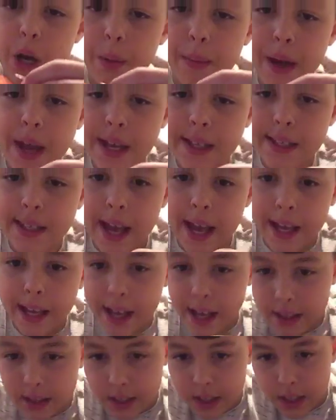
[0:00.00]
baits at
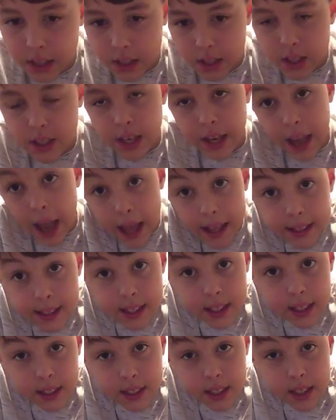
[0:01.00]

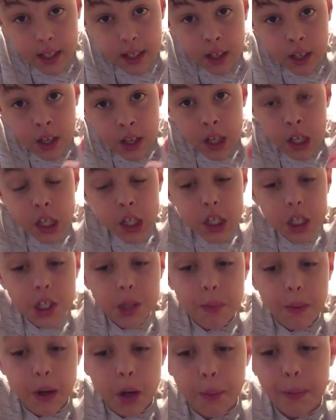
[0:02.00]
Kensington,
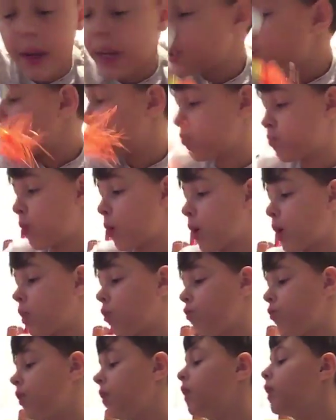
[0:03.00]
spinner baits work
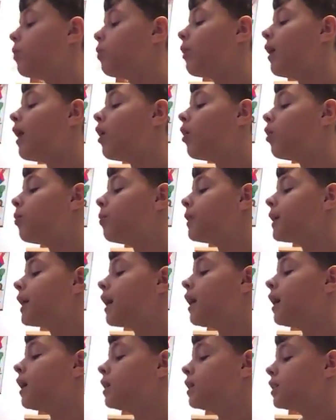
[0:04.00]
really well
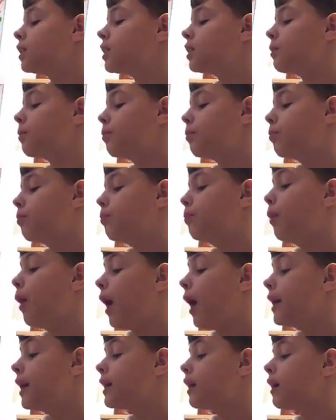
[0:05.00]
because
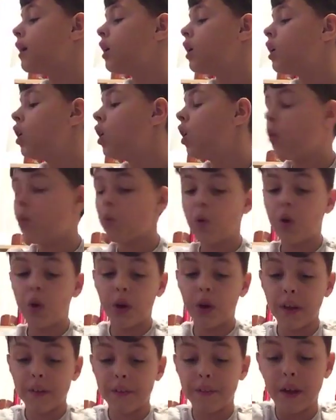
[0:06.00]
pike will
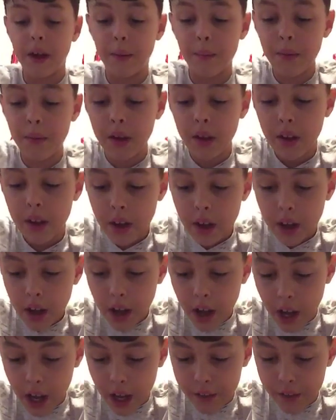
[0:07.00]
hit them.
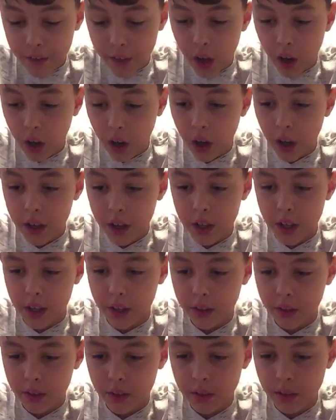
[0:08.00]
I've caught it.
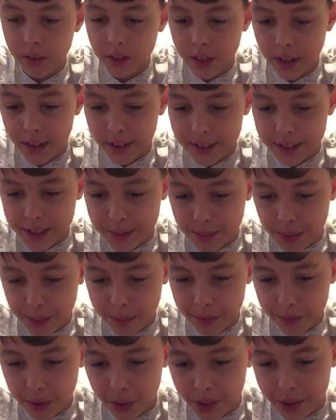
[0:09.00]
Yeah, this is my
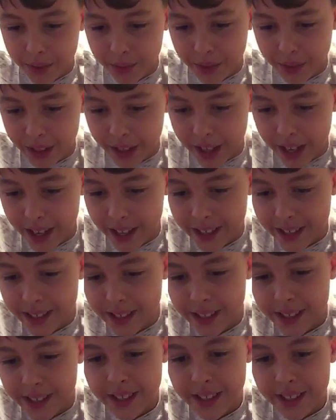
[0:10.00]
broken one, guys.